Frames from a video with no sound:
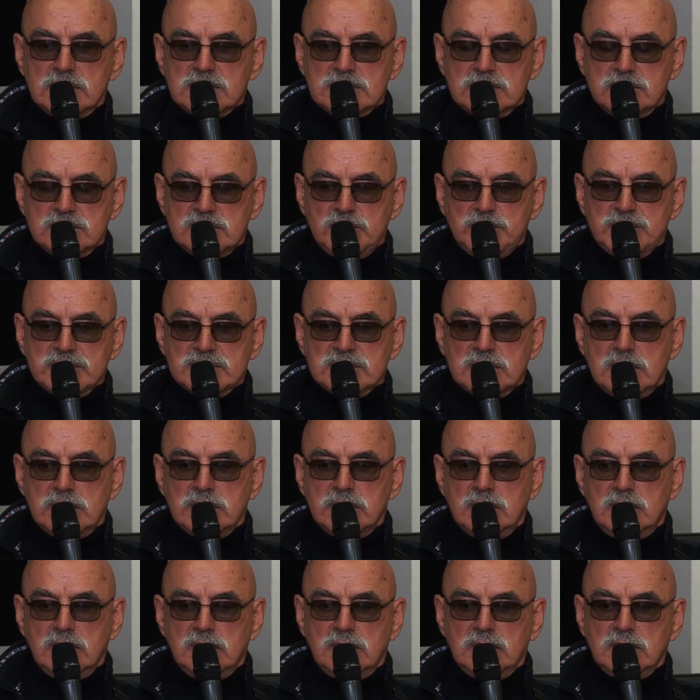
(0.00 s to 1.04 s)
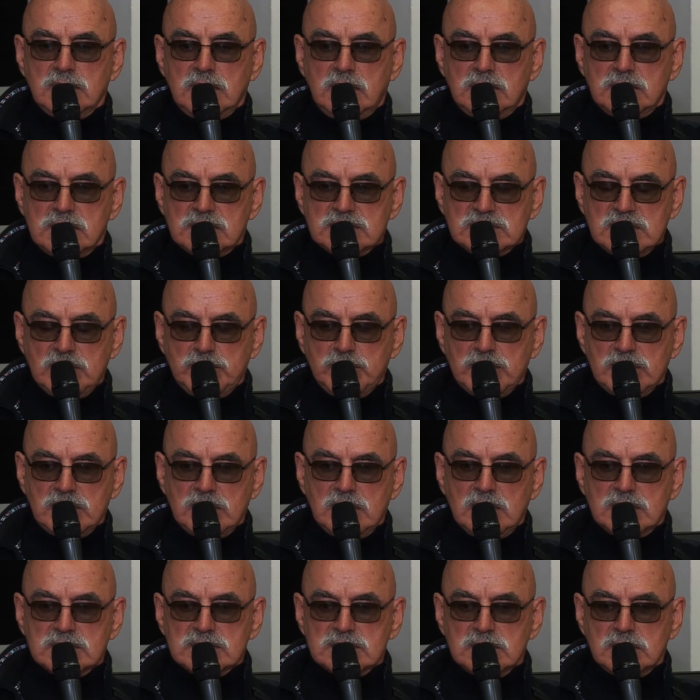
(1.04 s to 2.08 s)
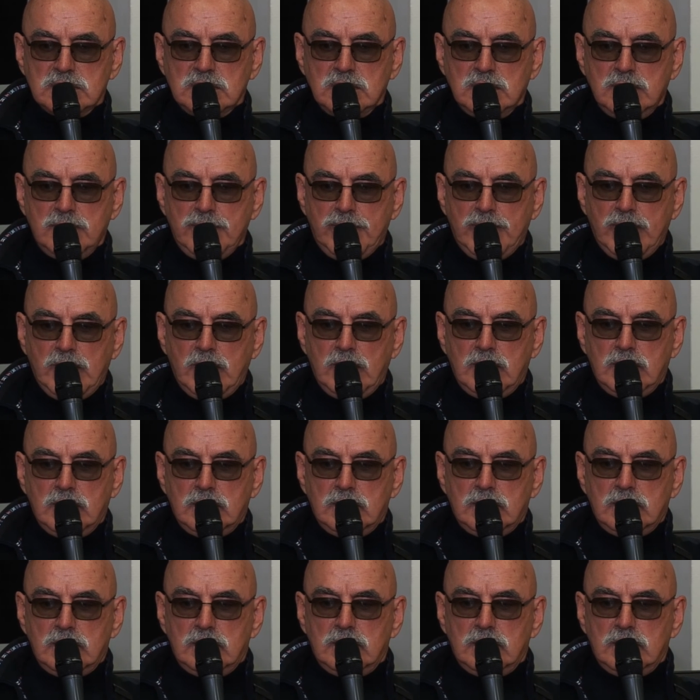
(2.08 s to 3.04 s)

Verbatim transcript: an important display of recognition.